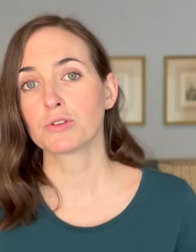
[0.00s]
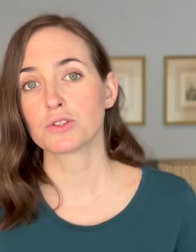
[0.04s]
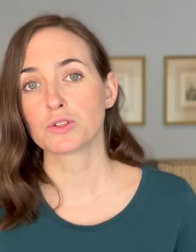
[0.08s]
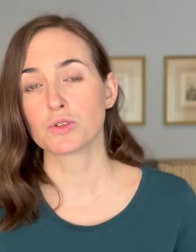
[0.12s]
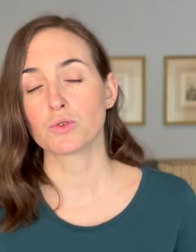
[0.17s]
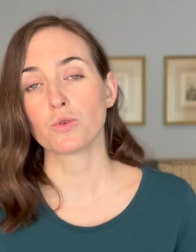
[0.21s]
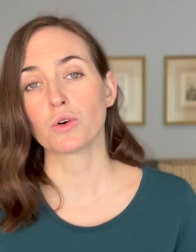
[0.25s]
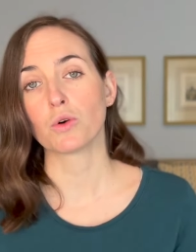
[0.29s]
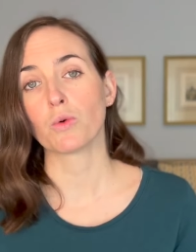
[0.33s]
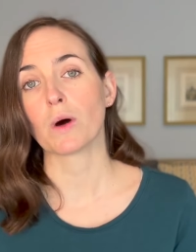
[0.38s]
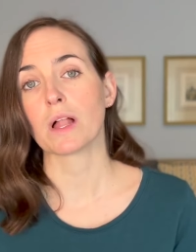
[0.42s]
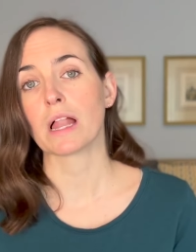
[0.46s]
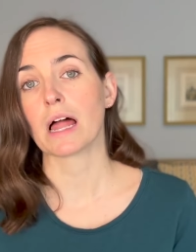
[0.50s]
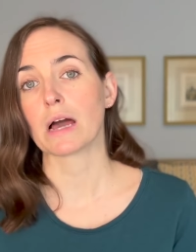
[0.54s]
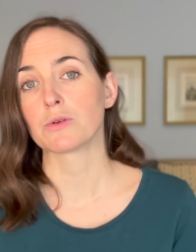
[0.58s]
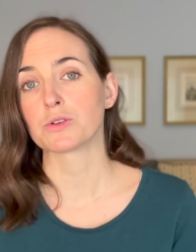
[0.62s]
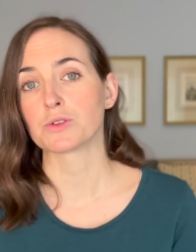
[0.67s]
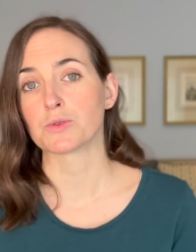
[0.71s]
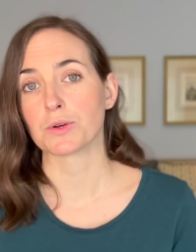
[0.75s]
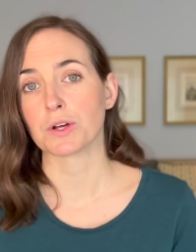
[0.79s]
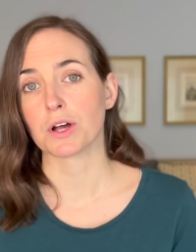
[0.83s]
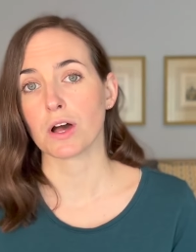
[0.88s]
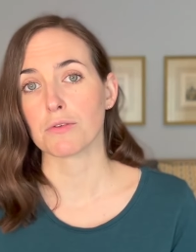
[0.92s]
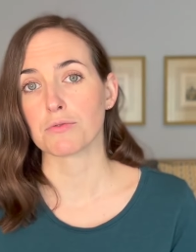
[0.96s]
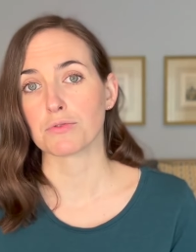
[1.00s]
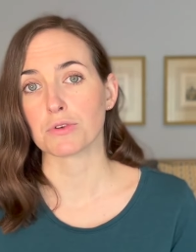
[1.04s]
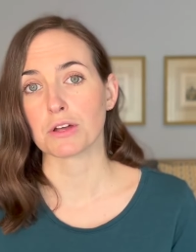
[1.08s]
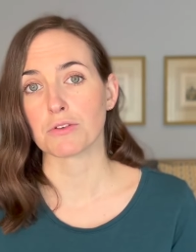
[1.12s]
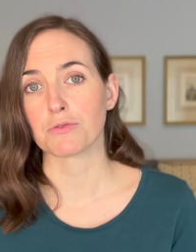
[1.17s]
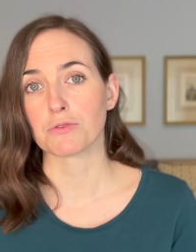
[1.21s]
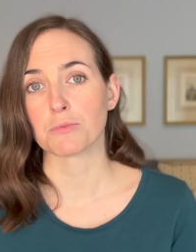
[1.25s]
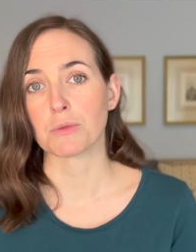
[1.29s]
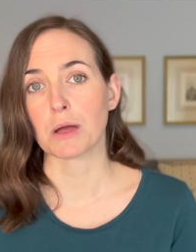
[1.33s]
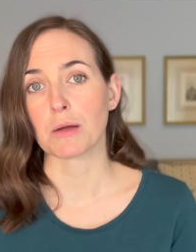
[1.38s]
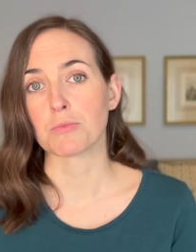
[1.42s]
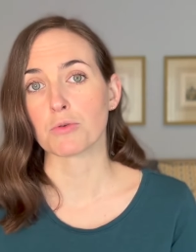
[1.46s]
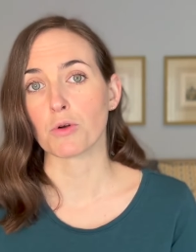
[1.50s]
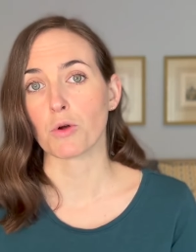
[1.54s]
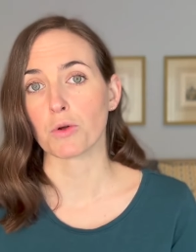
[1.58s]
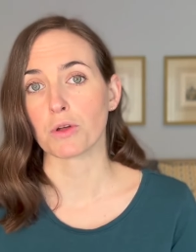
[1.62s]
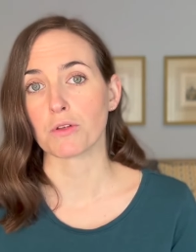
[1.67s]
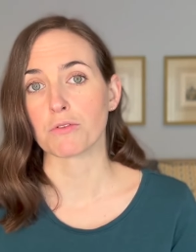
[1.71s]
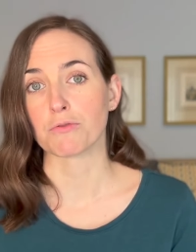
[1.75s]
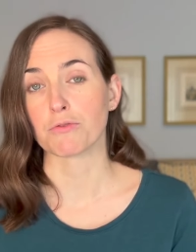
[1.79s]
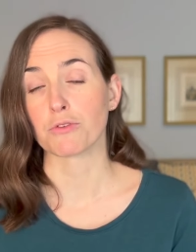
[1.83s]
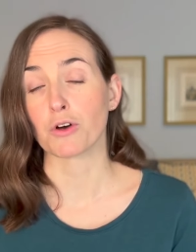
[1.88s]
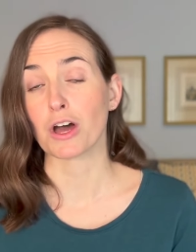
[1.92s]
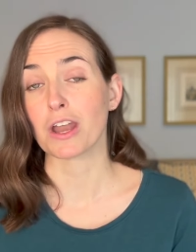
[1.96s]
tool while I was recovering from my
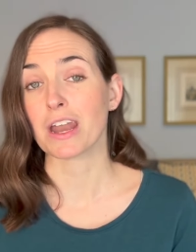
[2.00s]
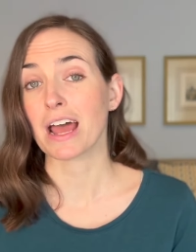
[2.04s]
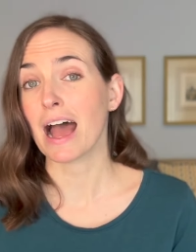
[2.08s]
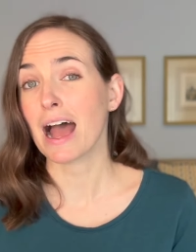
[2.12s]
broken foot.